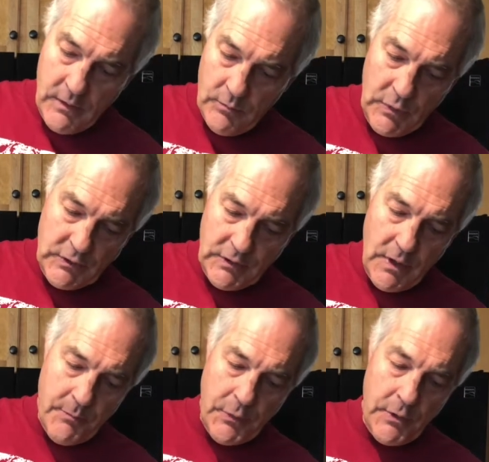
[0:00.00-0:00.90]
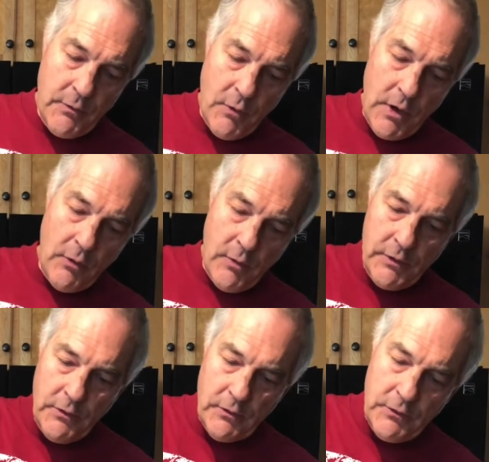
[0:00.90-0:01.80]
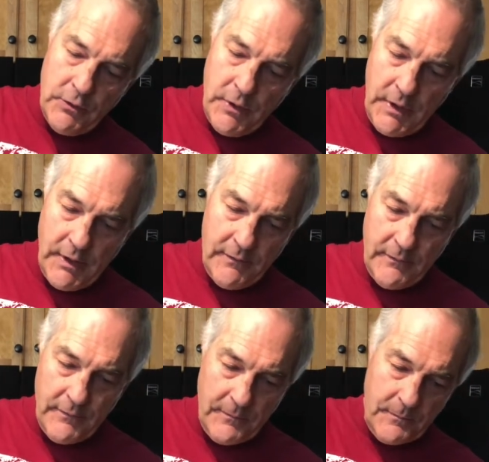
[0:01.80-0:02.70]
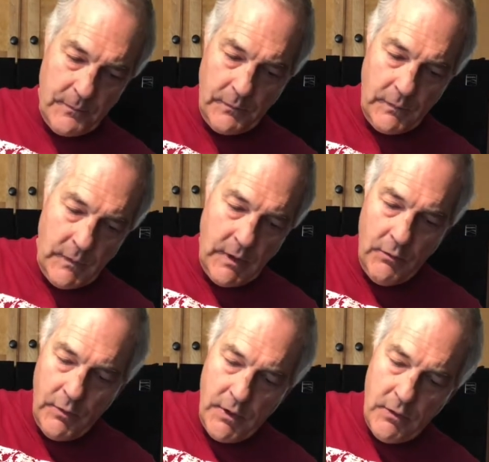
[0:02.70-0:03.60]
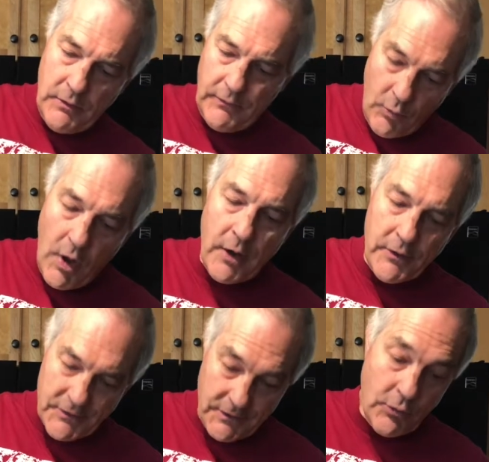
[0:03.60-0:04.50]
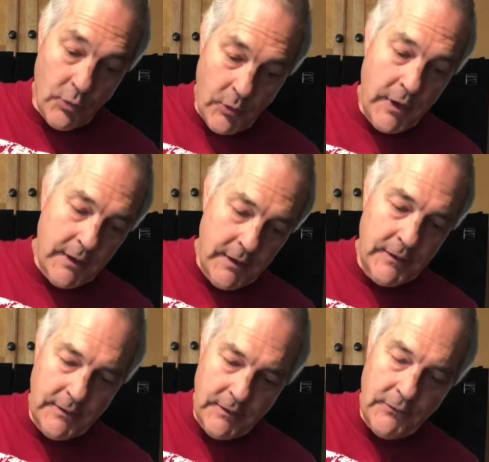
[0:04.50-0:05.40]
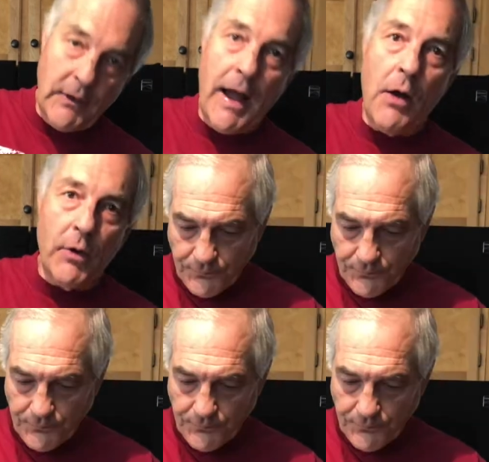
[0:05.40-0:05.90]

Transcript: Mix it up pretty well when you're doing it. That way all of the water is incorporated into the flour.